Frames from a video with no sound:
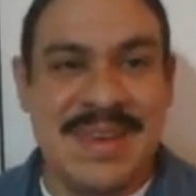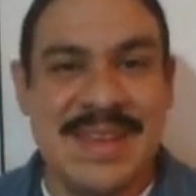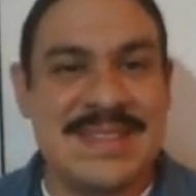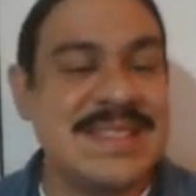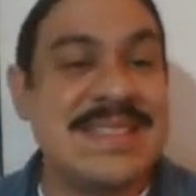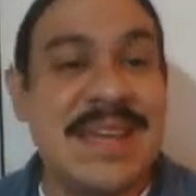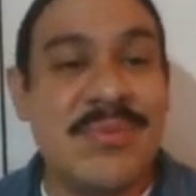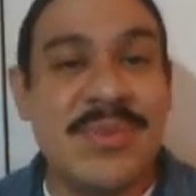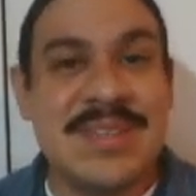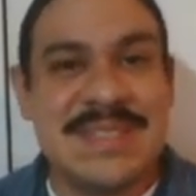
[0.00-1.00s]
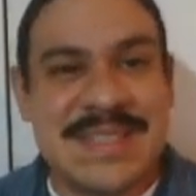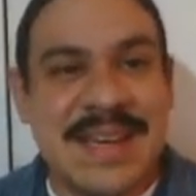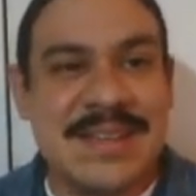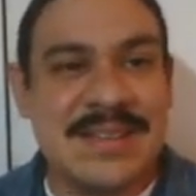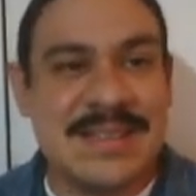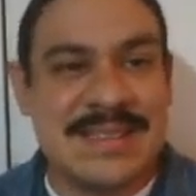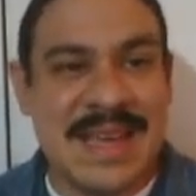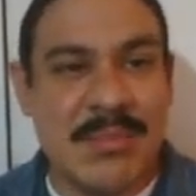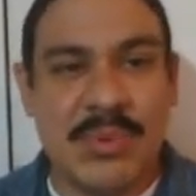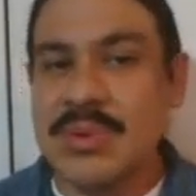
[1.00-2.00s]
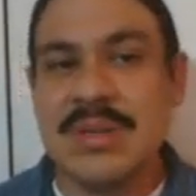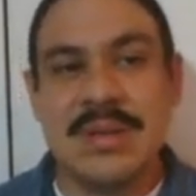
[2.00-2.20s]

It's the same with the second example.